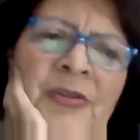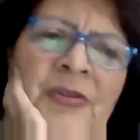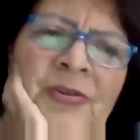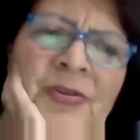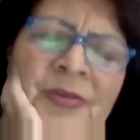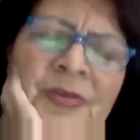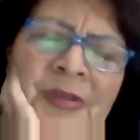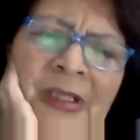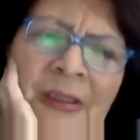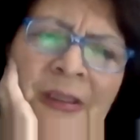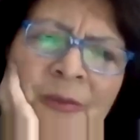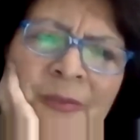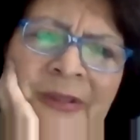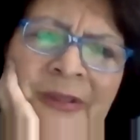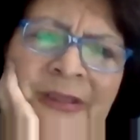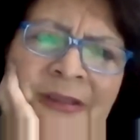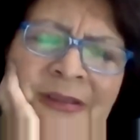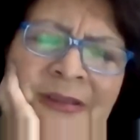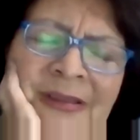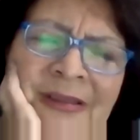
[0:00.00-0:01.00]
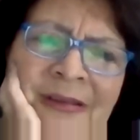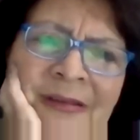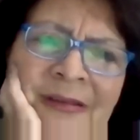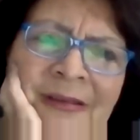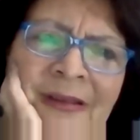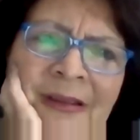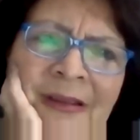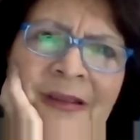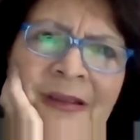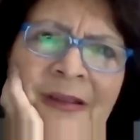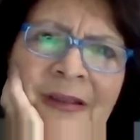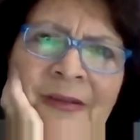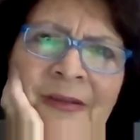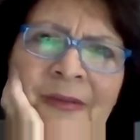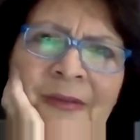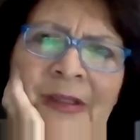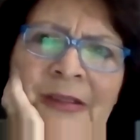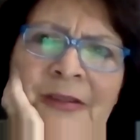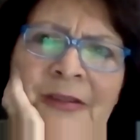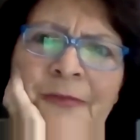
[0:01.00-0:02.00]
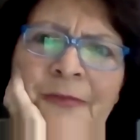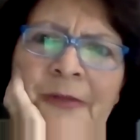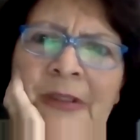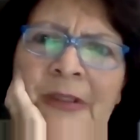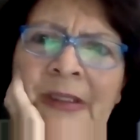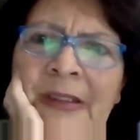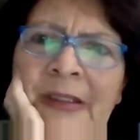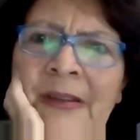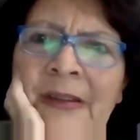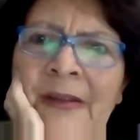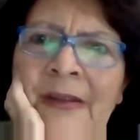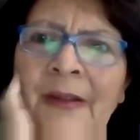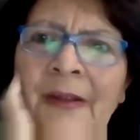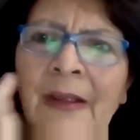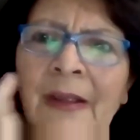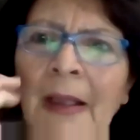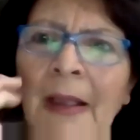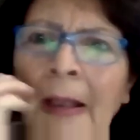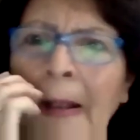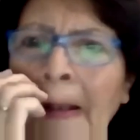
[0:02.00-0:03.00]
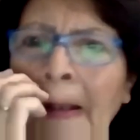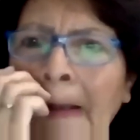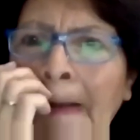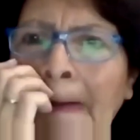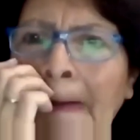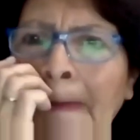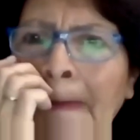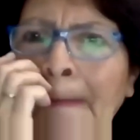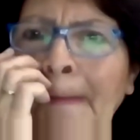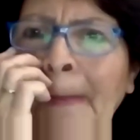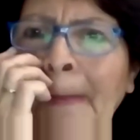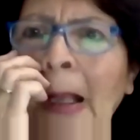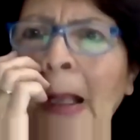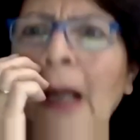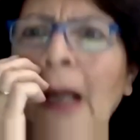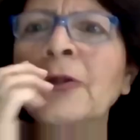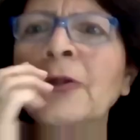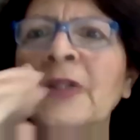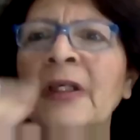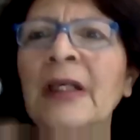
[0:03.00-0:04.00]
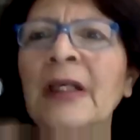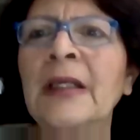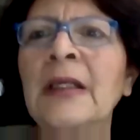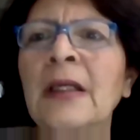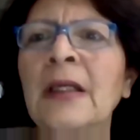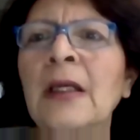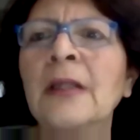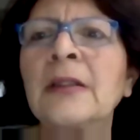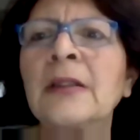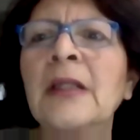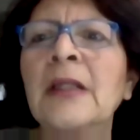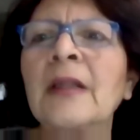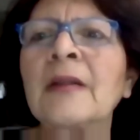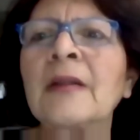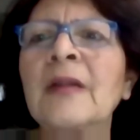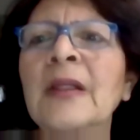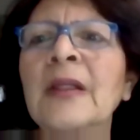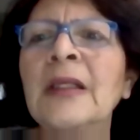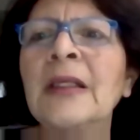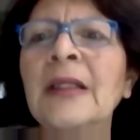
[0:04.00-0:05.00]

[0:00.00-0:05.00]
can do that, please. It's fine. Okay. I